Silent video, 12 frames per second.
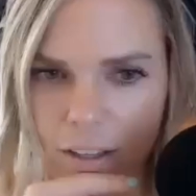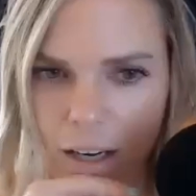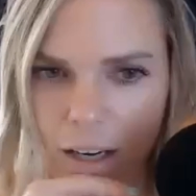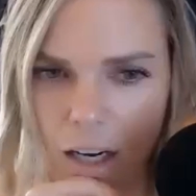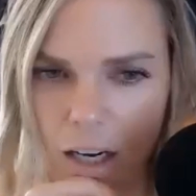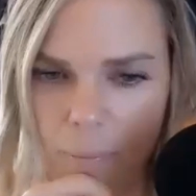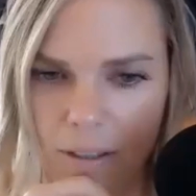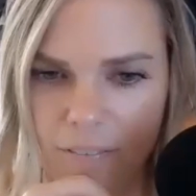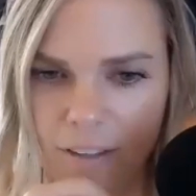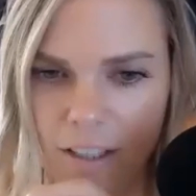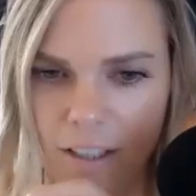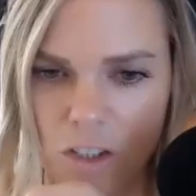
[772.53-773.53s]
that hump if
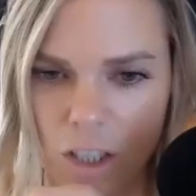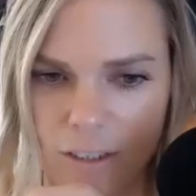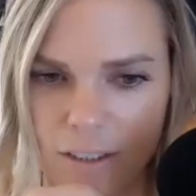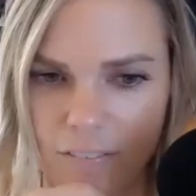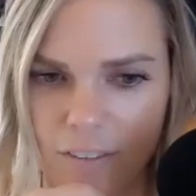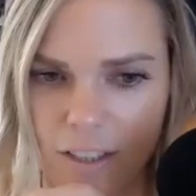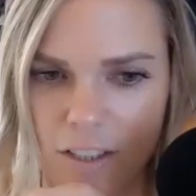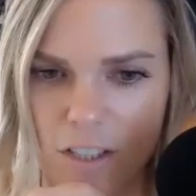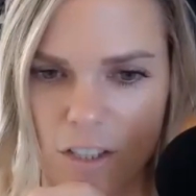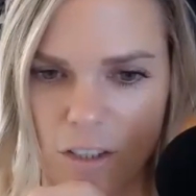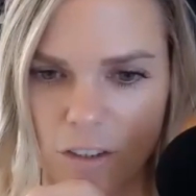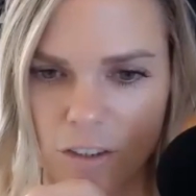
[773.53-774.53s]
they
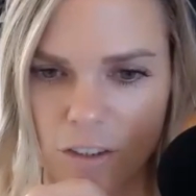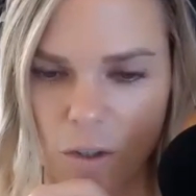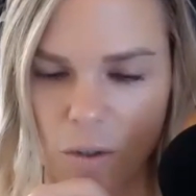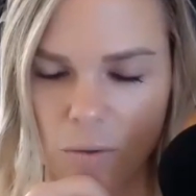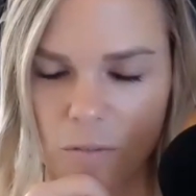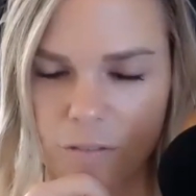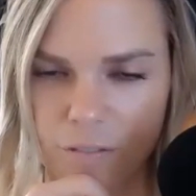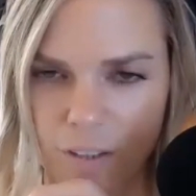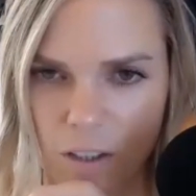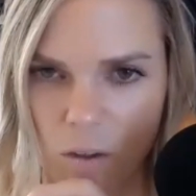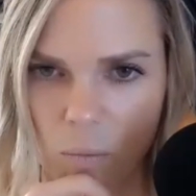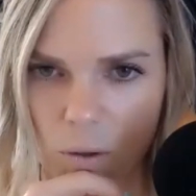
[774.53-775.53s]
still don't
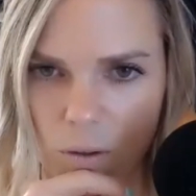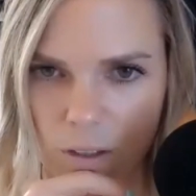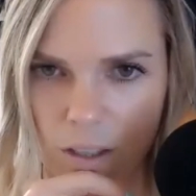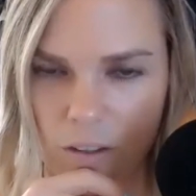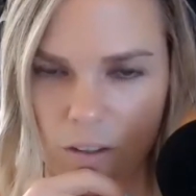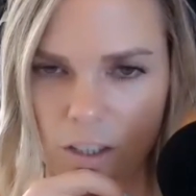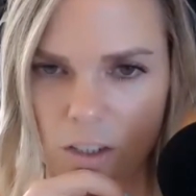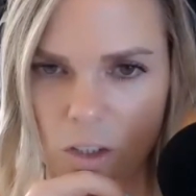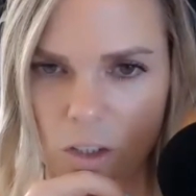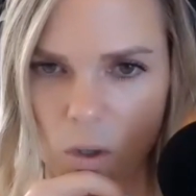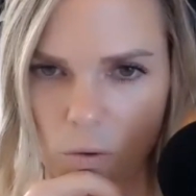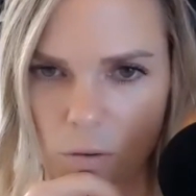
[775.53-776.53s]
feel worthy or they
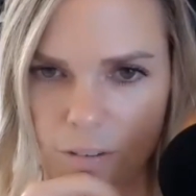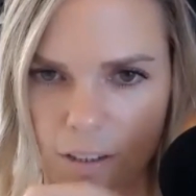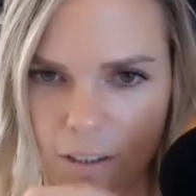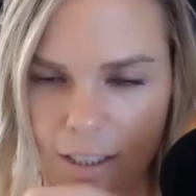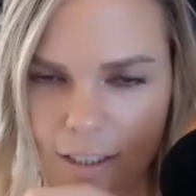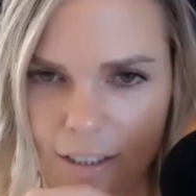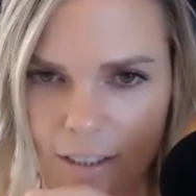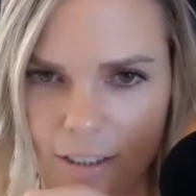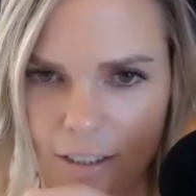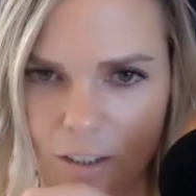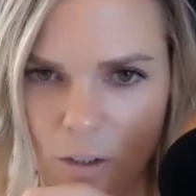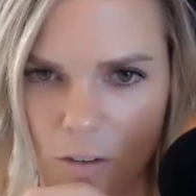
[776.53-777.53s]
don't feel like they
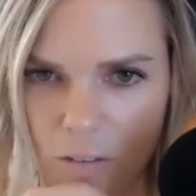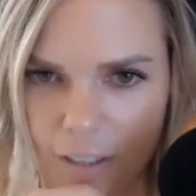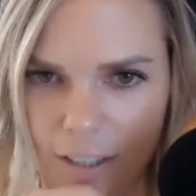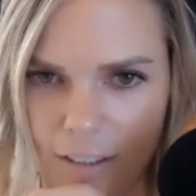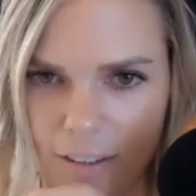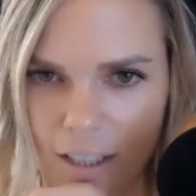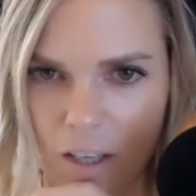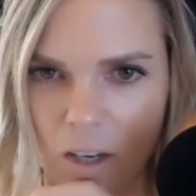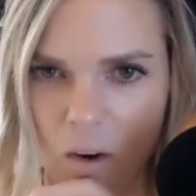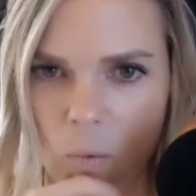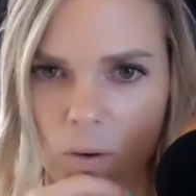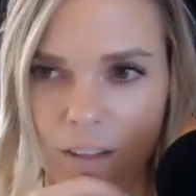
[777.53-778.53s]
deserve it
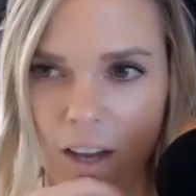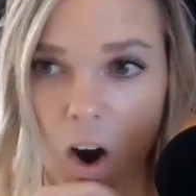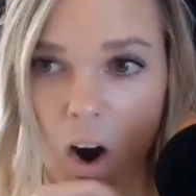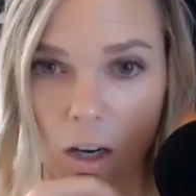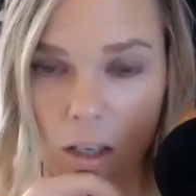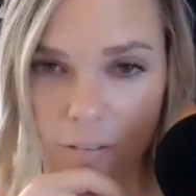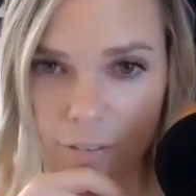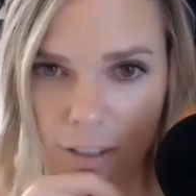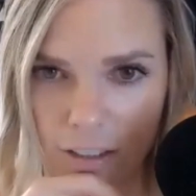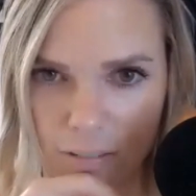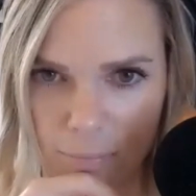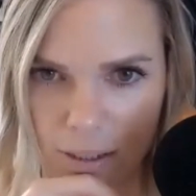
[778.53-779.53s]
or they are
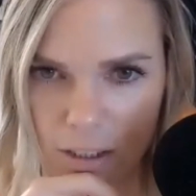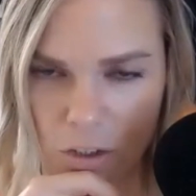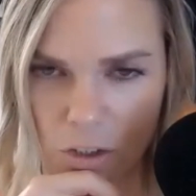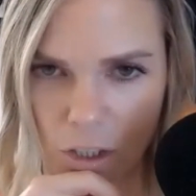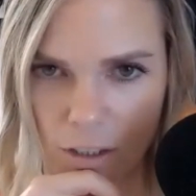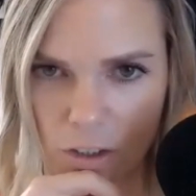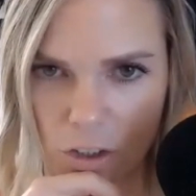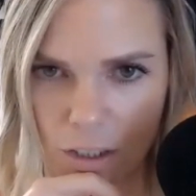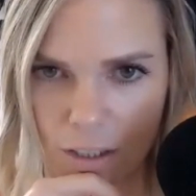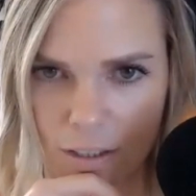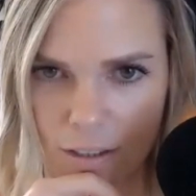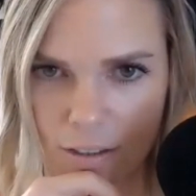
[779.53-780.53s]
afraid of being judged
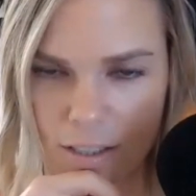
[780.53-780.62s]
and